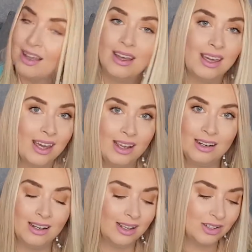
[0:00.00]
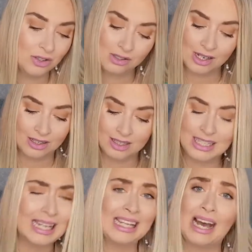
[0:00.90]
Again, it doesn't actually
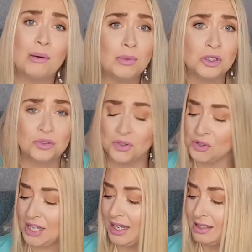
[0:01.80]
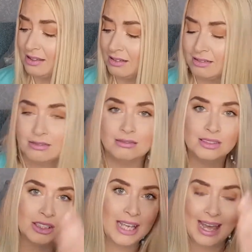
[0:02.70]
tell you how much a full size
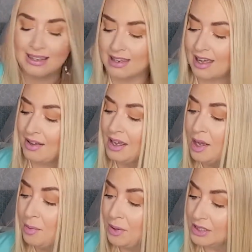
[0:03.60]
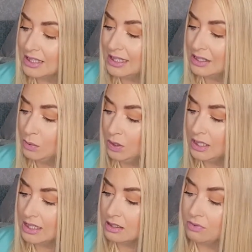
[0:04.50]
you get in there, but this one
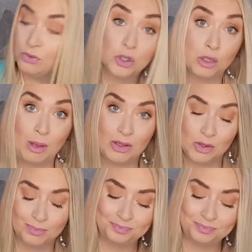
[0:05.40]
is 40 mils.